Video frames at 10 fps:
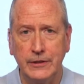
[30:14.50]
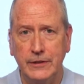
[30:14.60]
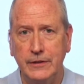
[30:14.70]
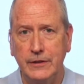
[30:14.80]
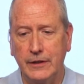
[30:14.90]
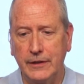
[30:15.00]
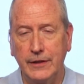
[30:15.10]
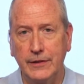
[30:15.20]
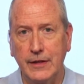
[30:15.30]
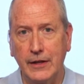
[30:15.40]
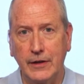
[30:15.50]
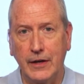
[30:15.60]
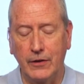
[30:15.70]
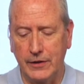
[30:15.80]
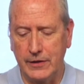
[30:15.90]
in that
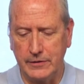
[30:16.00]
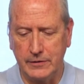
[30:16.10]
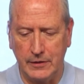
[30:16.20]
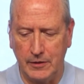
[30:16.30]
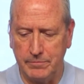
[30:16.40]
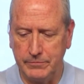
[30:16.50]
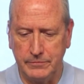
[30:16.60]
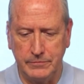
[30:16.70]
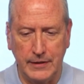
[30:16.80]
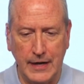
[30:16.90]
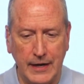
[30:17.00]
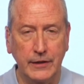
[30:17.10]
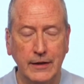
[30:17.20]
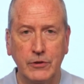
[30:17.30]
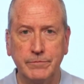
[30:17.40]
area. And I could
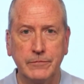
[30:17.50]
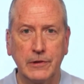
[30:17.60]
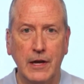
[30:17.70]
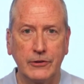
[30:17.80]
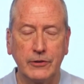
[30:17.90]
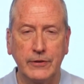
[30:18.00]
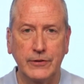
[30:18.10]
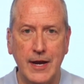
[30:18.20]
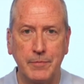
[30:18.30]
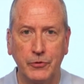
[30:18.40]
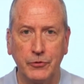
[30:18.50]
give you lots of examples,